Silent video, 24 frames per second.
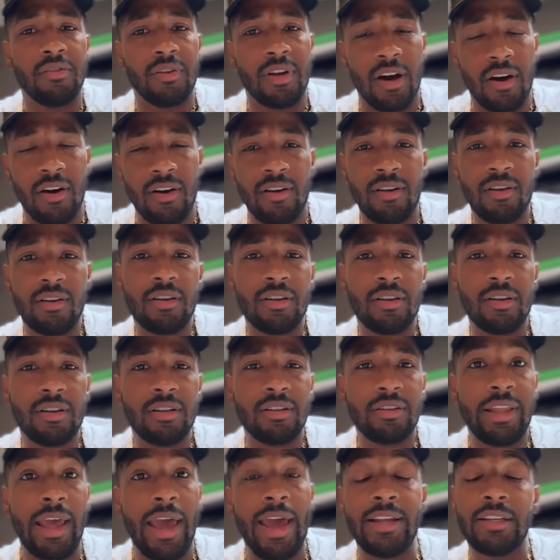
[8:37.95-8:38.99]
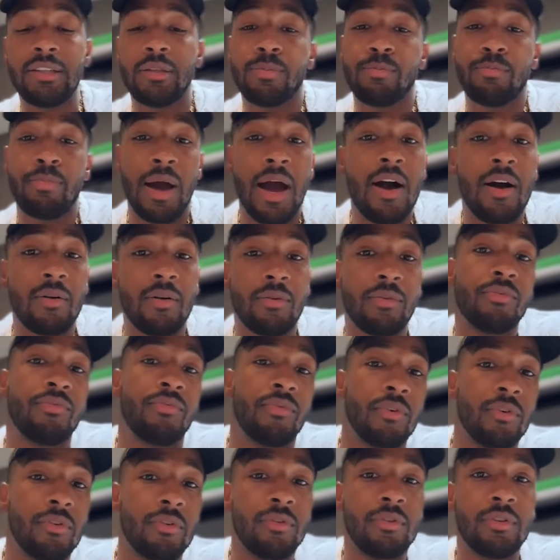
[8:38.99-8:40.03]
That's
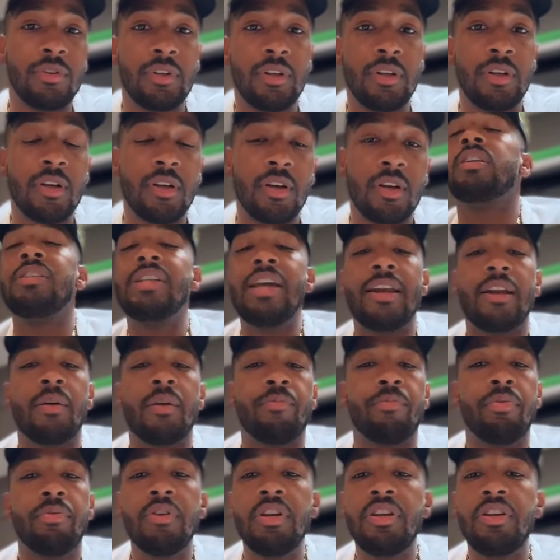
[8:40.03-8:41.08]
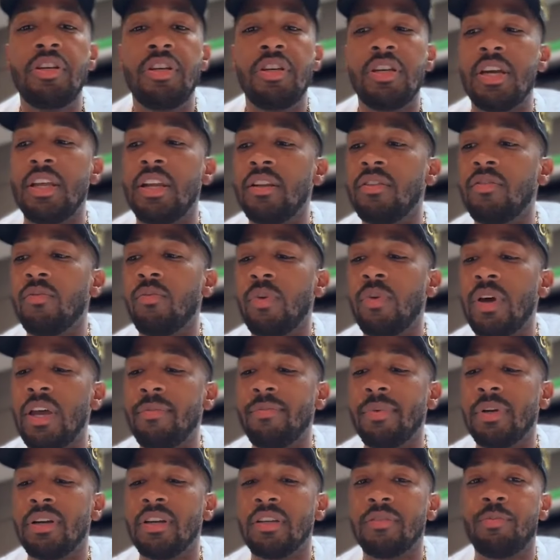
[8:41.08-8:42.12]
powerful. It's not appreciated the
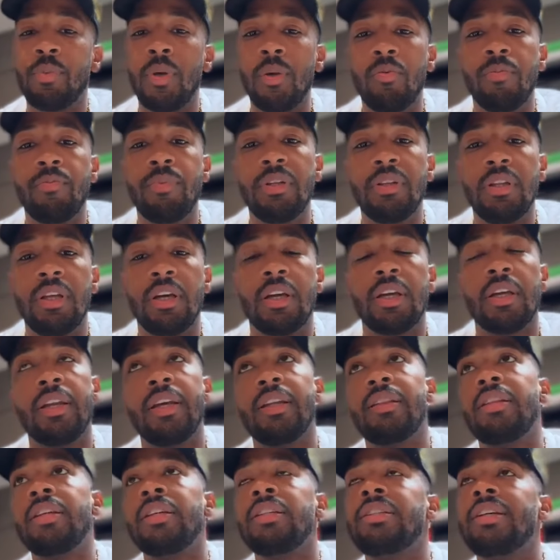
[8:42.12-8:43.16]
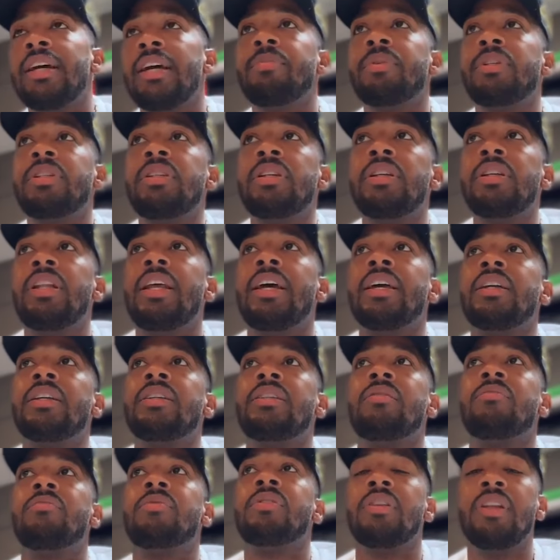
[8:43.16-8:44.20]
way because people be looking at this type of shit like
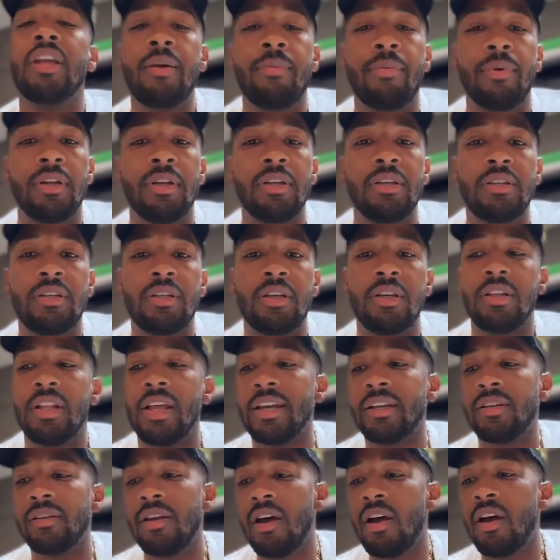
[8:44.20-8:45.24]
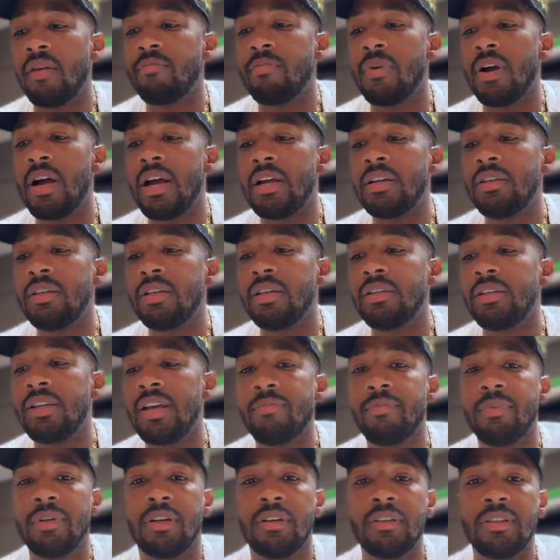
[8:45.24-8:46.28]
it's some celebrity shit. Like, nah, bro, I did
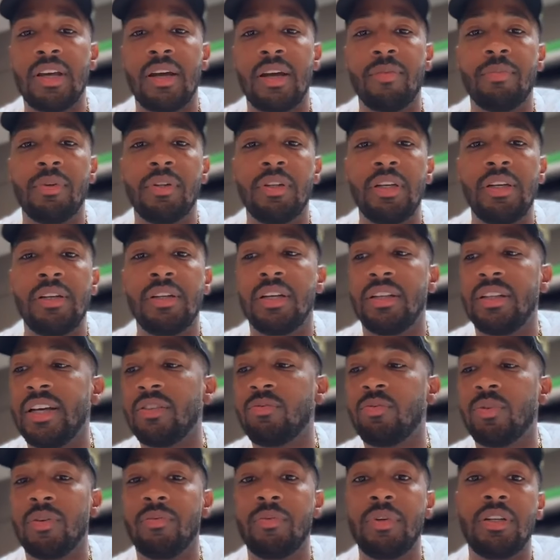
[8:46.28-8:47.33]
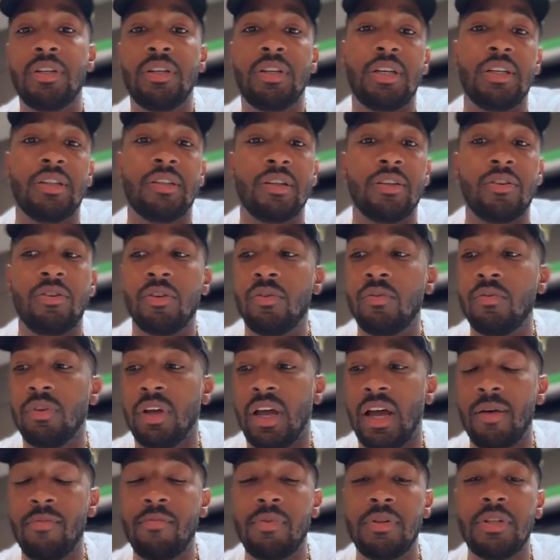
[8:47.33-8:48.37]
that because I believe that that's what we need to
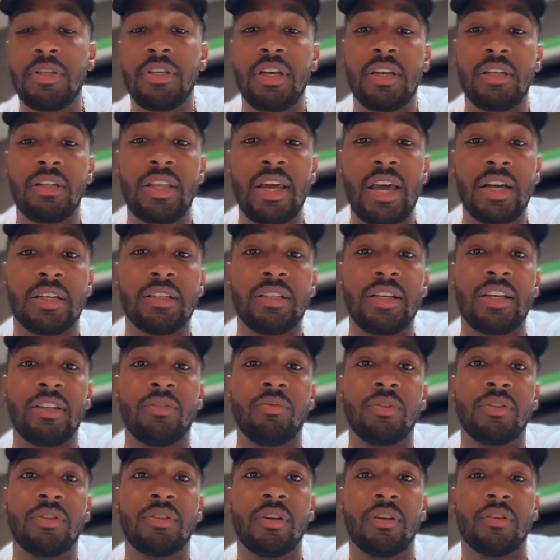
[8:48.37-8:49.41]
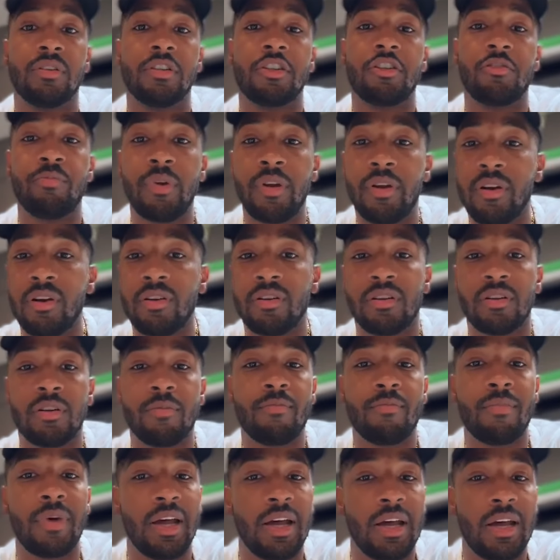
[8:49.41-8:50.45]
do. I did that because that's what's on the spirit and on
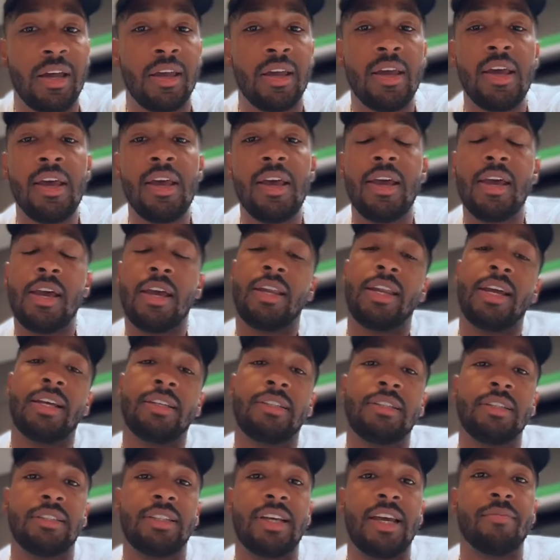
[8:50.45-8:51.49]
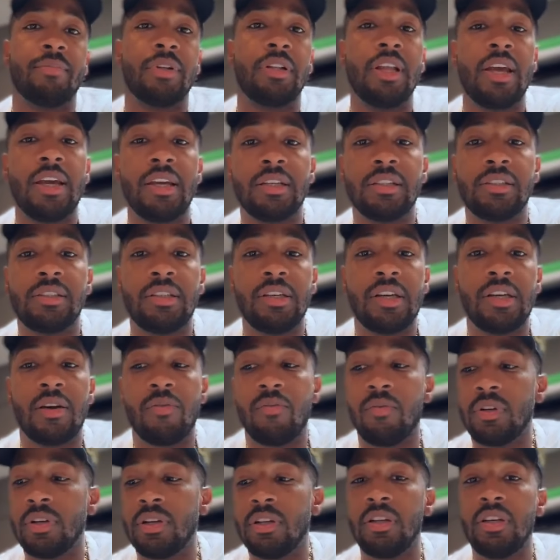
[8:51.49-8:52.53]
the mind. And that's the type of legacy
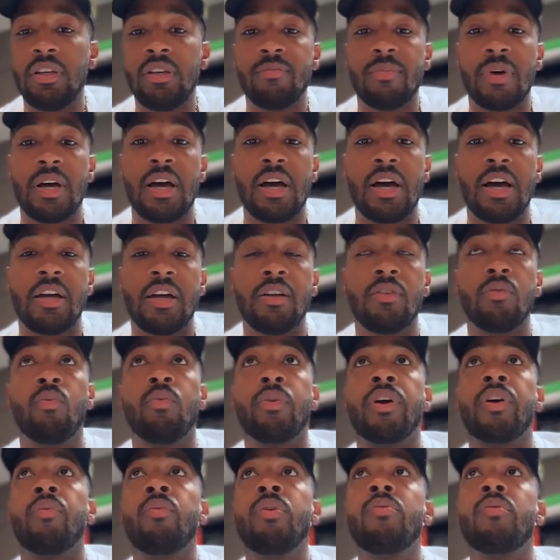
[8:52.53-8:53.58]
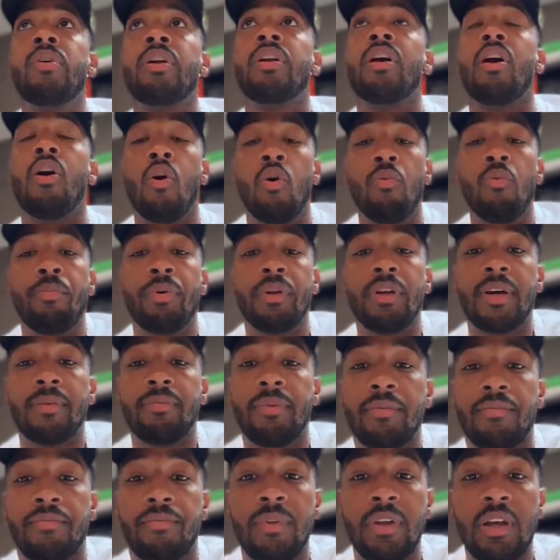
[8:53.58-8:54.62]
I want to leave behind, to where we want to open
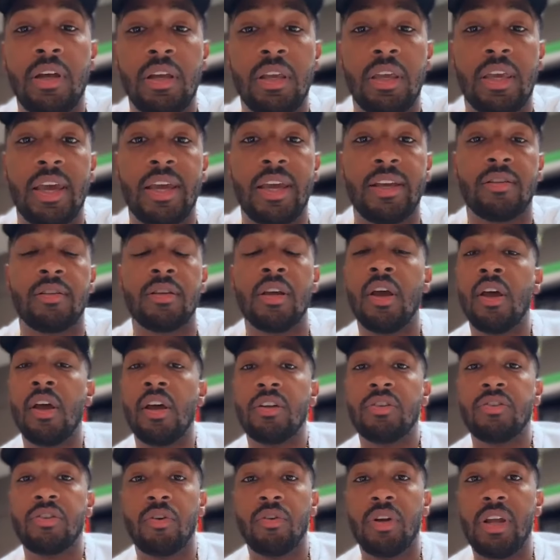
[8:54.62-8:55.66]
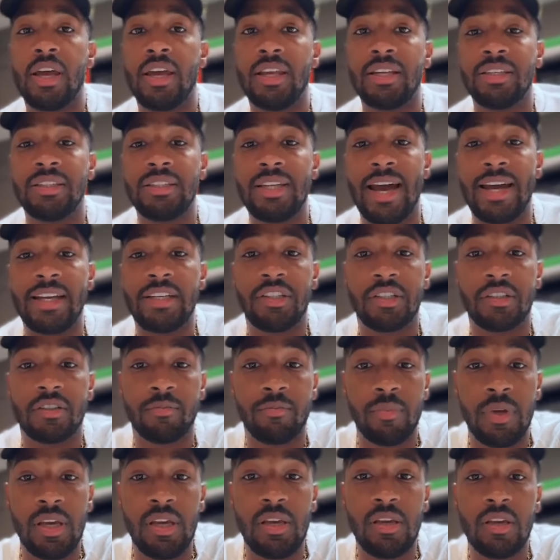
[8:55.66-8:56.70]
up the floodgates so that it's not
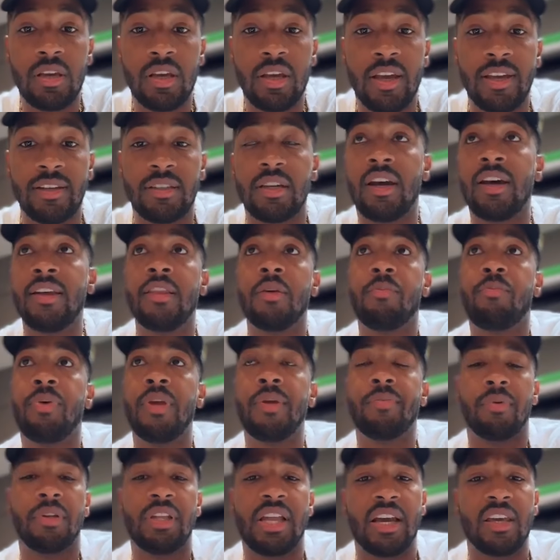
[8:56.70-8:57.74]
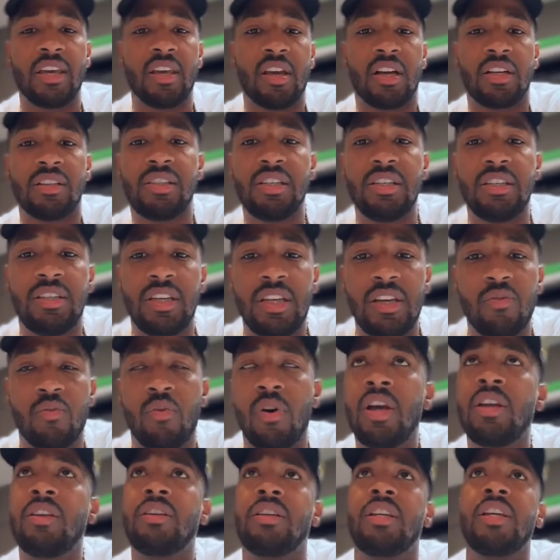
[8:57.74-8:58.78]
just me. It's other people. Like y'all see
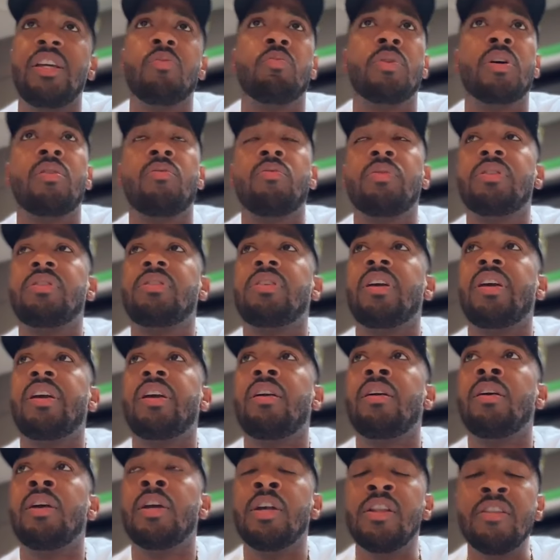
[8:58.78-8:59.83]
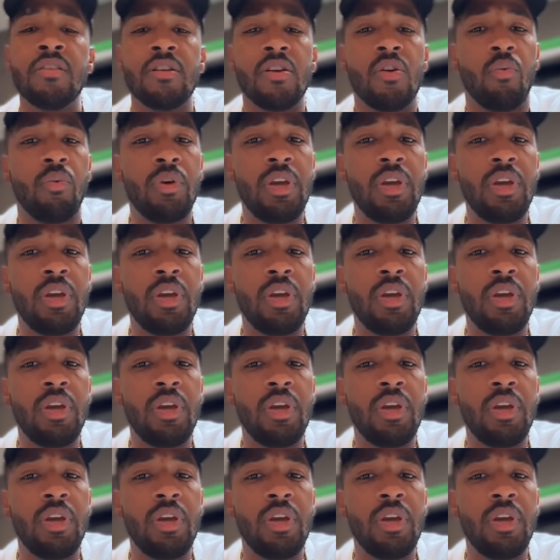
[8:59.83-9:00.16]
D1. D1 was there.